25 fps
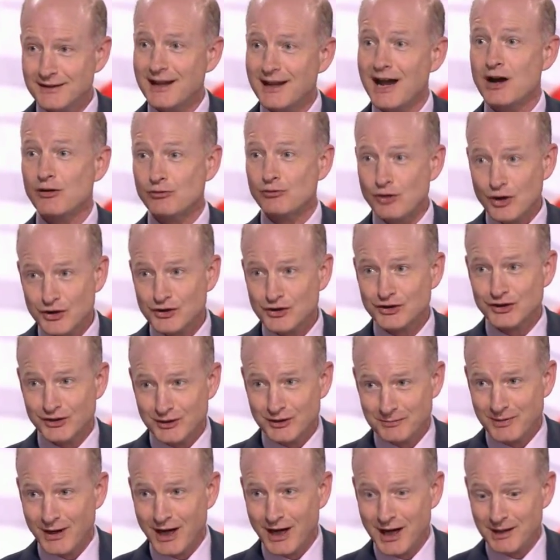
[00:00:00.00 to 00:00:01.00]
that roster
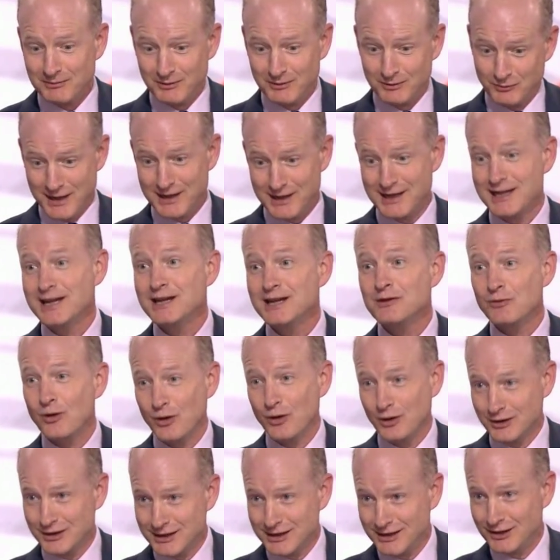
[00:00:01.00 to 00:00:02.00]
department when he
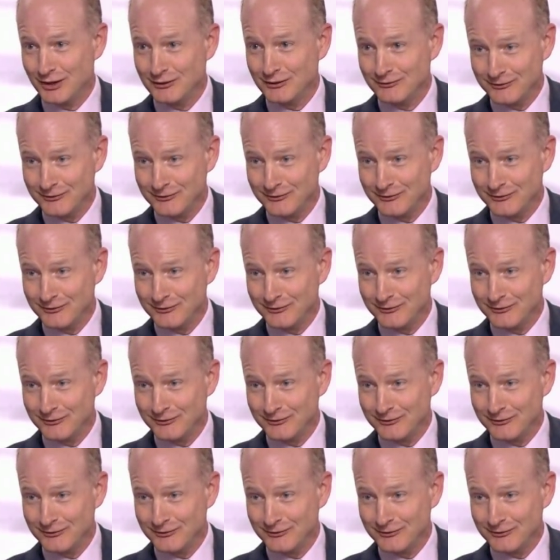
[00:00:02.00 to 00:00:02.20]
walked in on